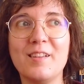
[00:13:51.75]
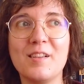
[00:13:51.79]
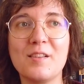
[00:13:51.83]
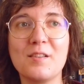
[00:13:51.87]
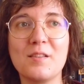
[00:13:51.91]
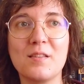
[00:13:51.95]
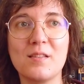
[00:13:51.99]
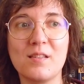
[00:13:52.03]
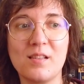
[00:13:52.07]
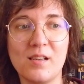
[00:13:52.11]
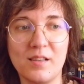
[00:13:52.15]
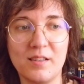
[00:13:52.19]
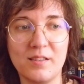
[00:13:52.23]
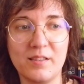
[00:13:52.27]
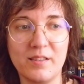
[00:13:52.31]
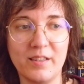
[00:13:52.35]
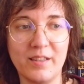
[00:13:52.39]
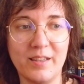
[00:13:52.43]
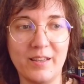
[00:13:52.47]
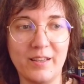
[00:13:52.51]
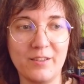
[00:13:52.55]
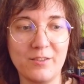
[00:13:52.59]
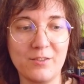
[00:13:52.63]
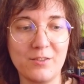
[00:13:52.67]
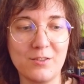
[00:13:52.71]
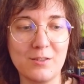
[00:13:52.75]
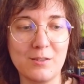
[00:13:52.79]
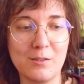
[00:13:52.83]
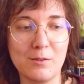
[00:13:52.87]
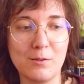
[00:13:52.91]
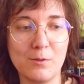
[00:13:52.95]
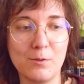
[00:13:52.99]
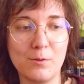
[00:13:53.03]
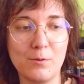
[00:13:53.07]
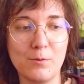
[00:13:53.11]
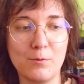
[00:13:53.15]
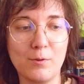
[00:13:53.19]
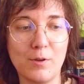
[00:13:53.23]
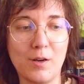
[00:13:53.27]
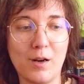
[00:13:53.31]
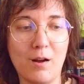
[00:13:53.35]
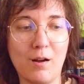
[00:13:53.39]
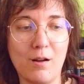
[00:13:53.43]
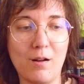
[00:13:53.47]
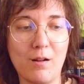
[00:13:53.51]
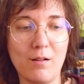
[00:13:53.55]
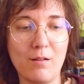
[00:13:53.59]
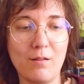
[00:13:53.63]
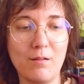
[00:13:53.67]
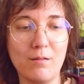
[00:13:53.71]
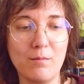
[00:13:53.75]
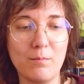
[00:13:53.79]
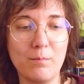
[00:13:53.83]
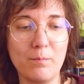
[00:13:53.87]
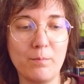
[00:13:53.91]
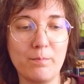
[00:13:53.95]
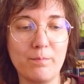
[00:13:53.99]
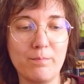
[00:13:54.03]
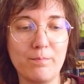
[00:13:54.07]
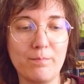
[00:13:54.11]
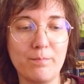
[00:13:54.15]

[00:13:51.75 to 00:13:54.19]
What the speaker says: exciting. So I'll